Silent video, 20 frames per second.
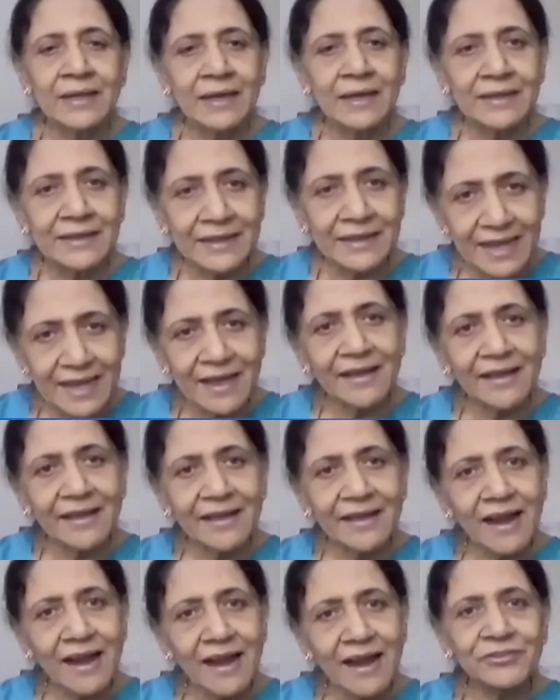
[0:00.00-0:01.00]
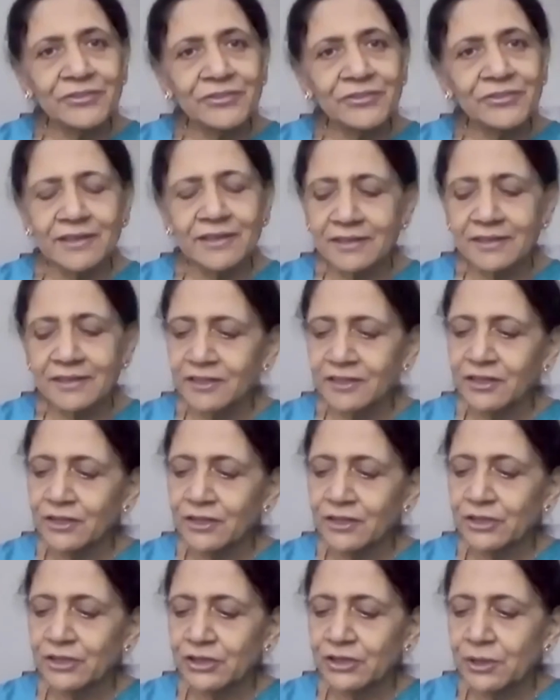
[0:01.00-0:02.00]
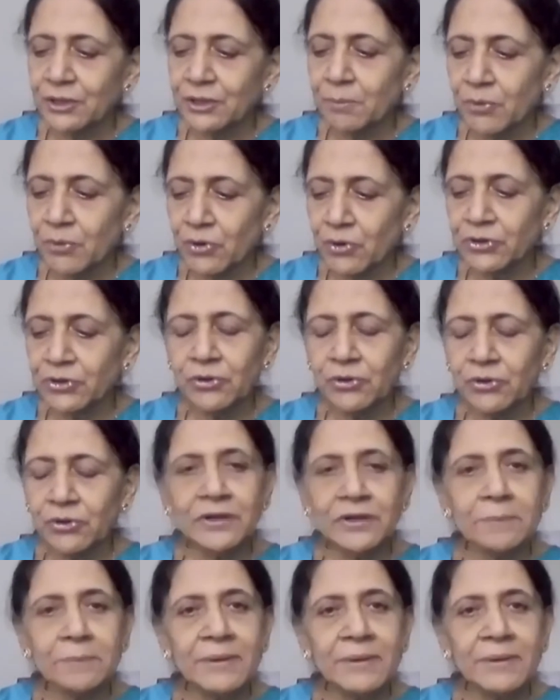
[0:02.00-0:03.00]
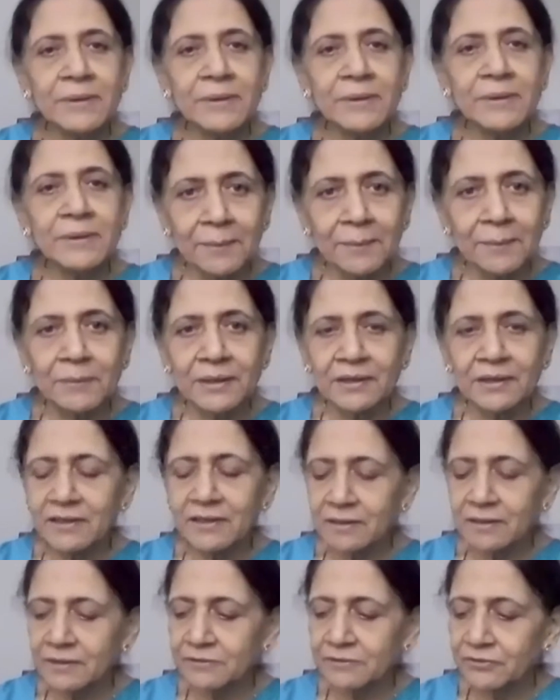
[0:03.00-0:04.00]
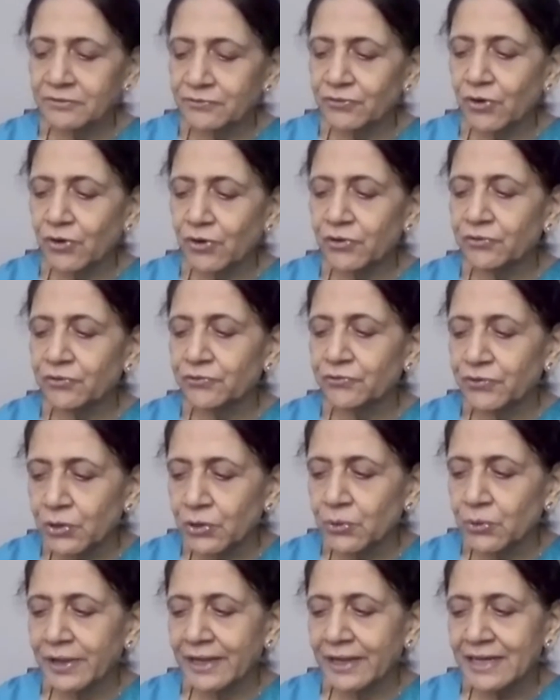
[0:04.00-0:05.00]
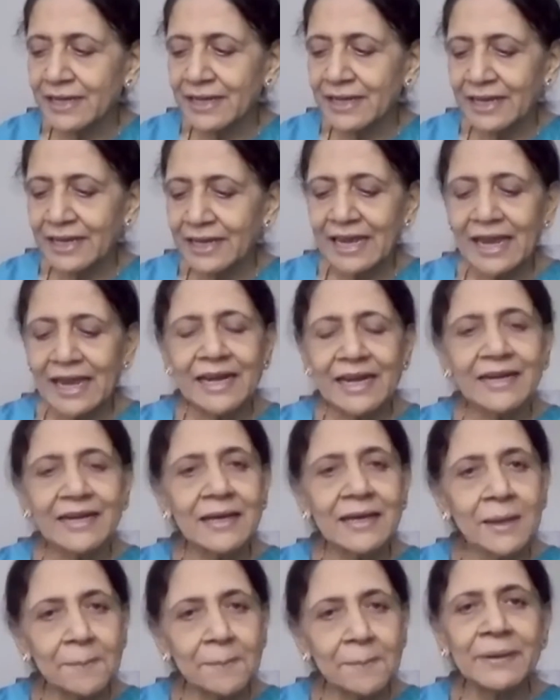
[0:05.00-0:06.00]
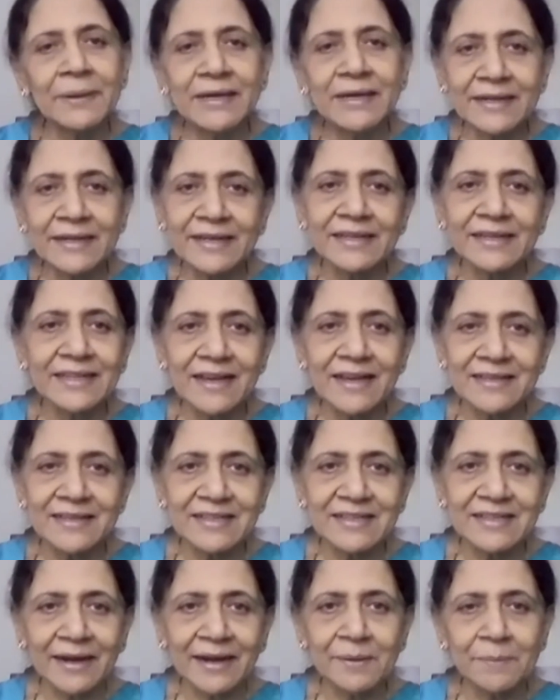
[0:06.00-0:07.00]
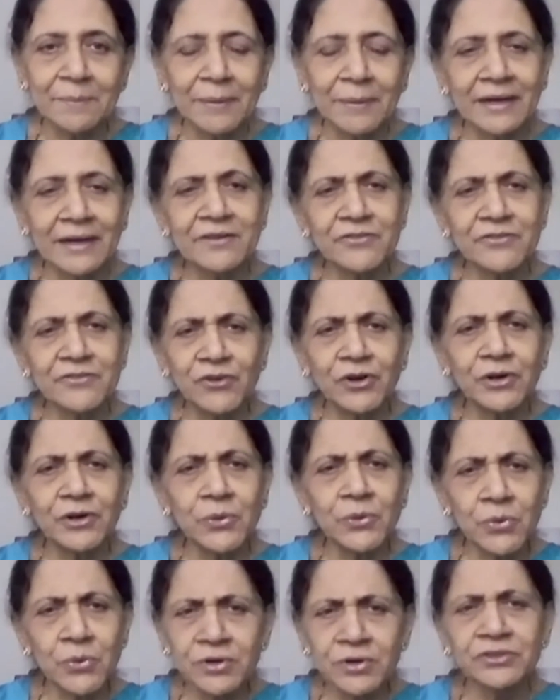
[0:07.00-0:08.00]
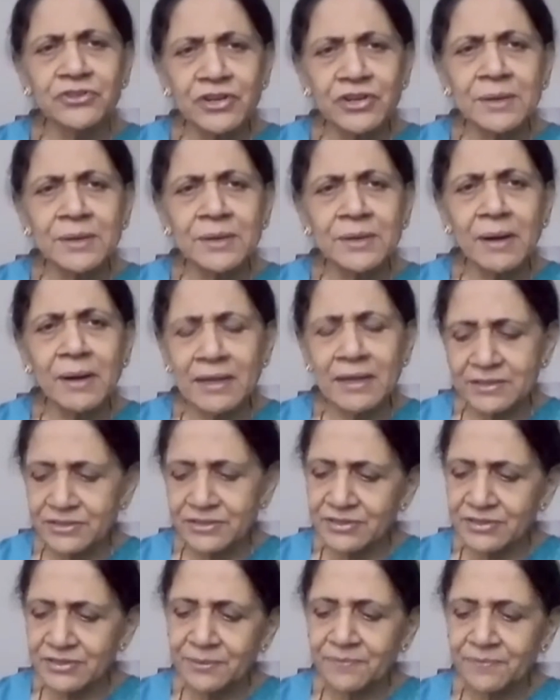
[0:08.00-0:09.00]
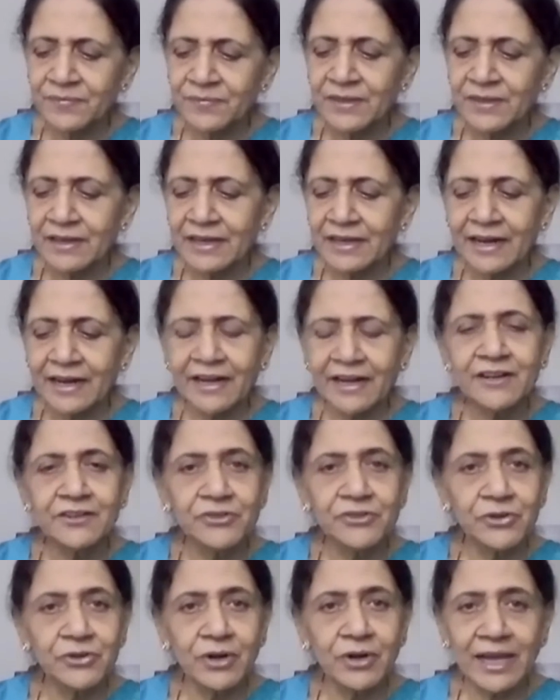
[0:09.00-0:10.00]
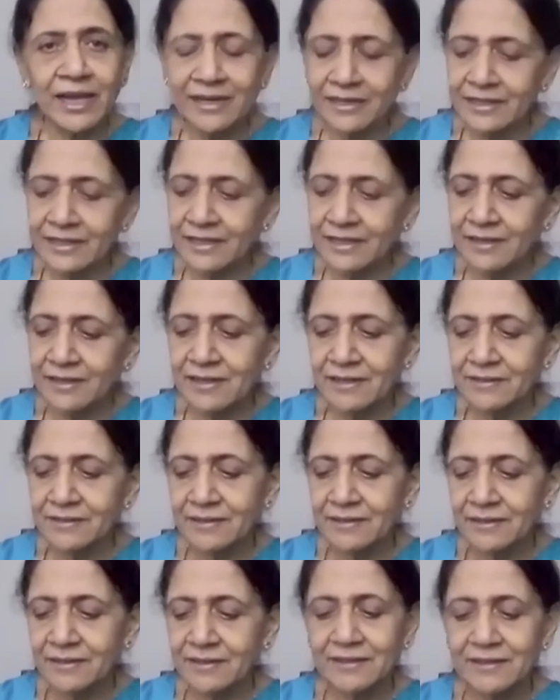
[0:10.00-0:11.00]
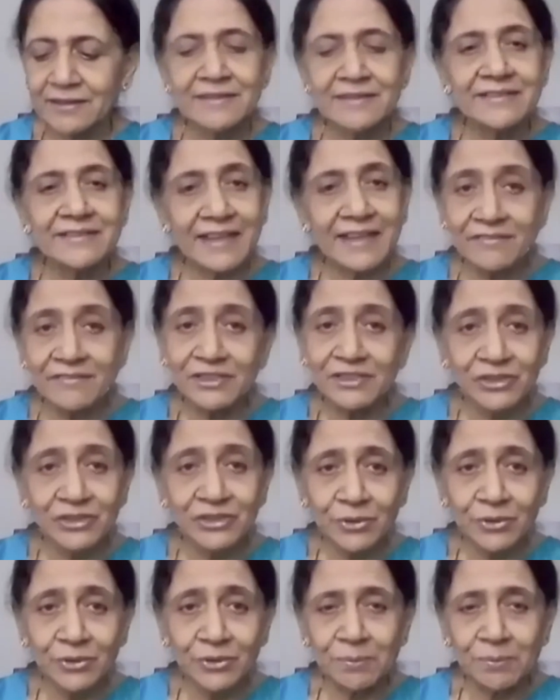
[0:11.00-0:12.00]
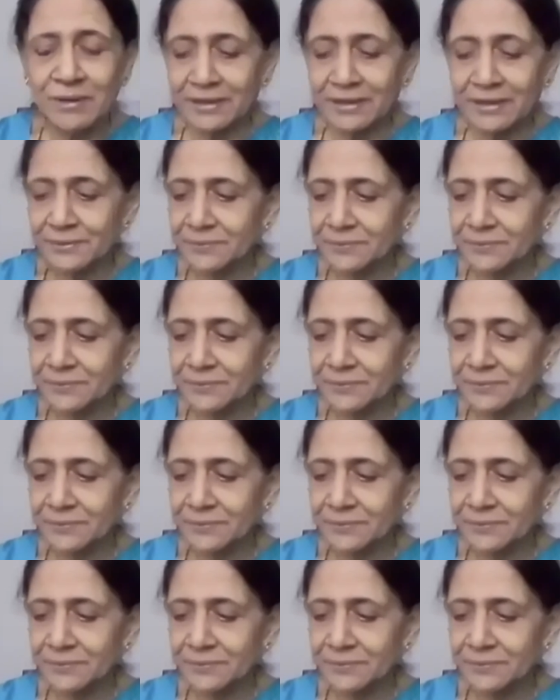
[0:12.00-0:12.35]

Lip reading: Thereafter, the module will be available for viewing and completing the assignment for a good 3 months. 8th July till 7th October.